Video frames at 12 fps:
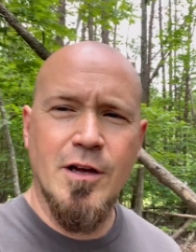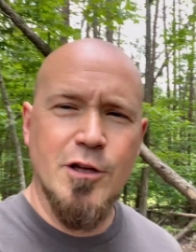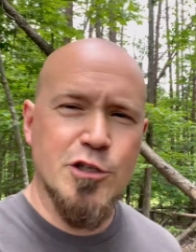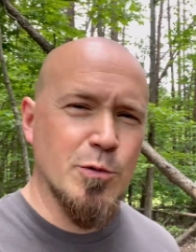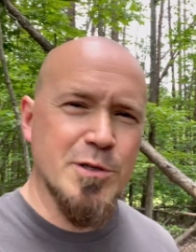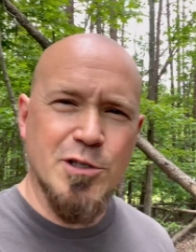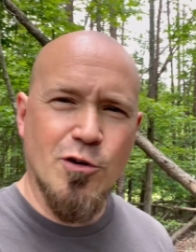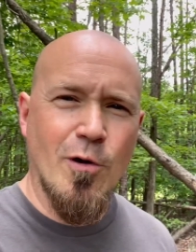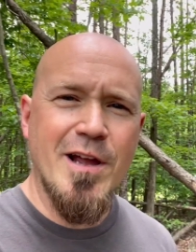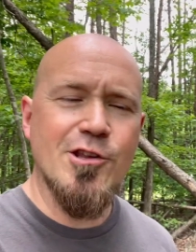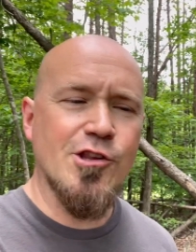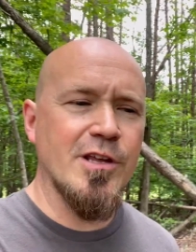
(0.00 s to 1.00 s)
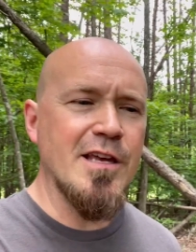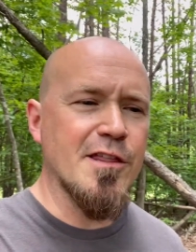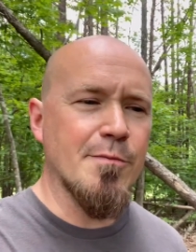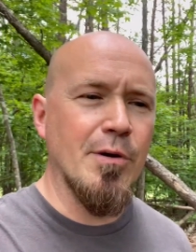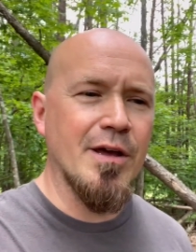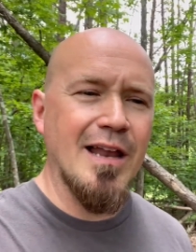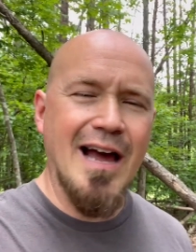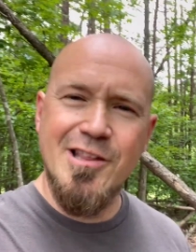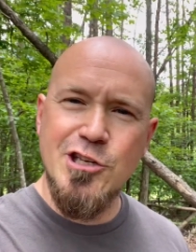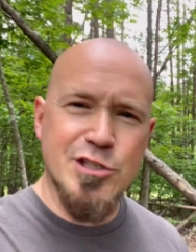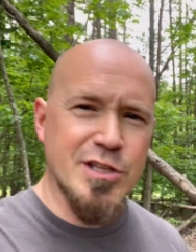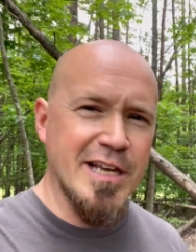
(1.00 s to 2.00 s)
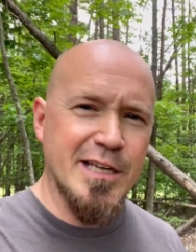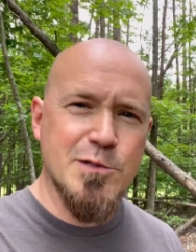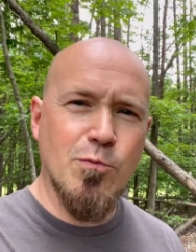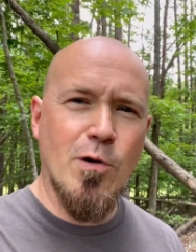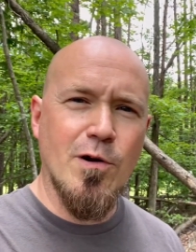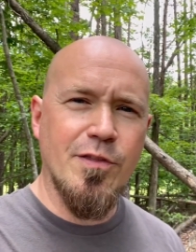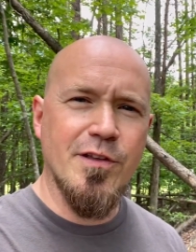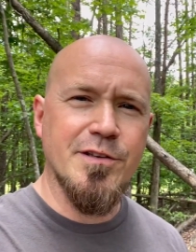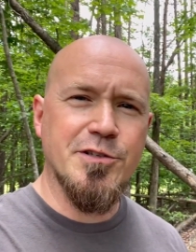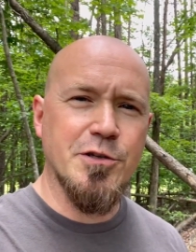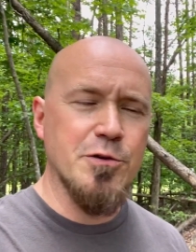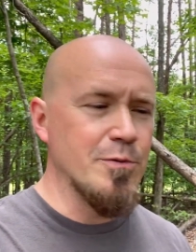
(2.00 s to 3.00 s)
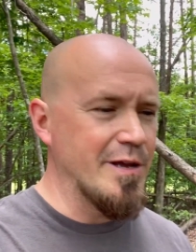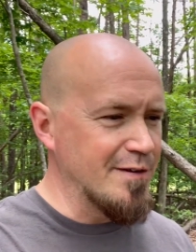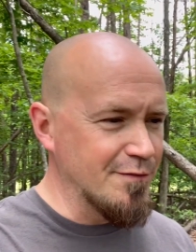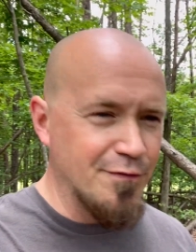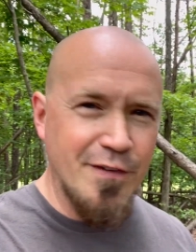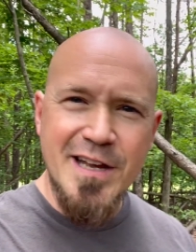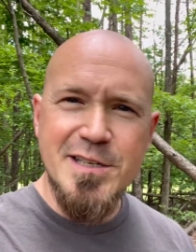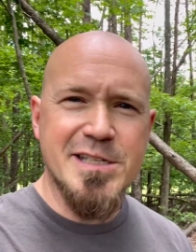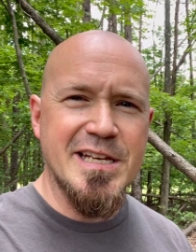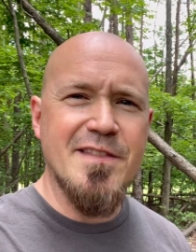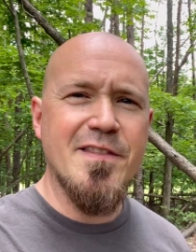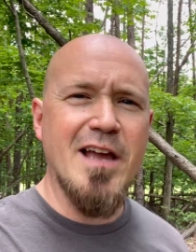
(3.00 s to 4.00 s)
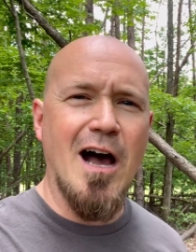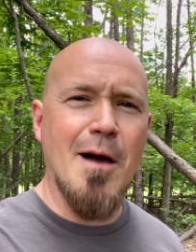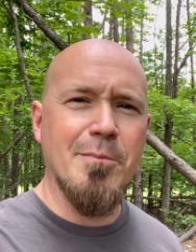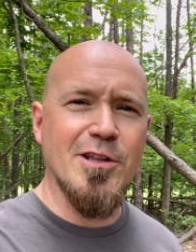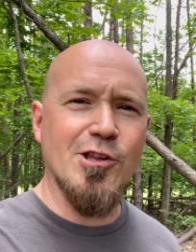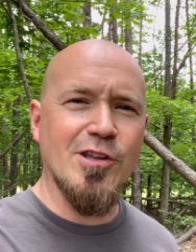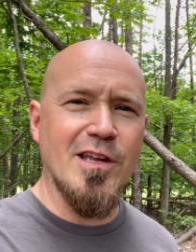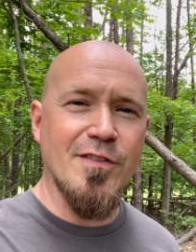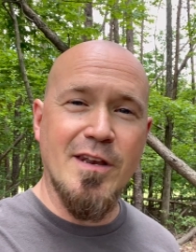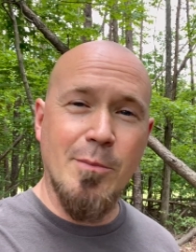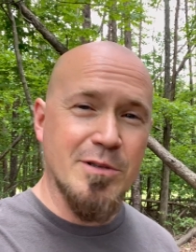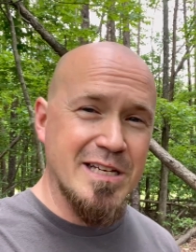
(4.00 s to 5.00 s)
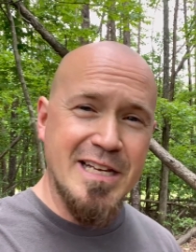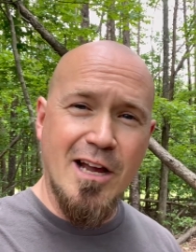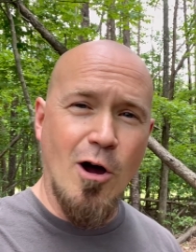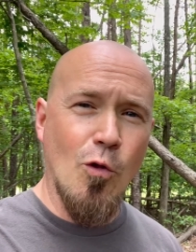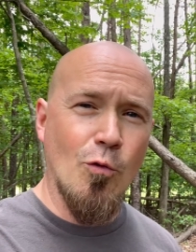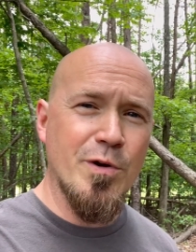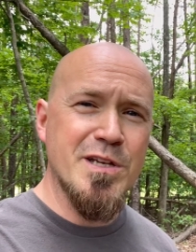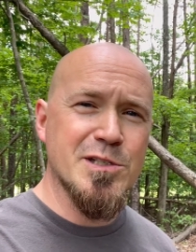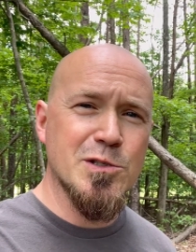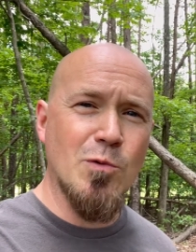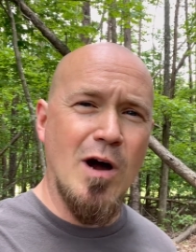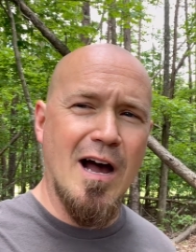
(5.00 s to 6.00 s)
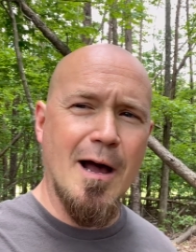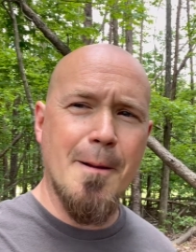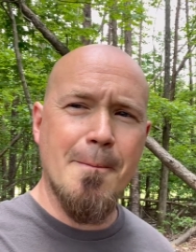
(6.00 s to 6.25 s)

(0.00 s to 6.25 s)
So it's a great sheath, but I just think it's worth it to invest in the Omni sheath. And I'm gonna tell you all the reasons why.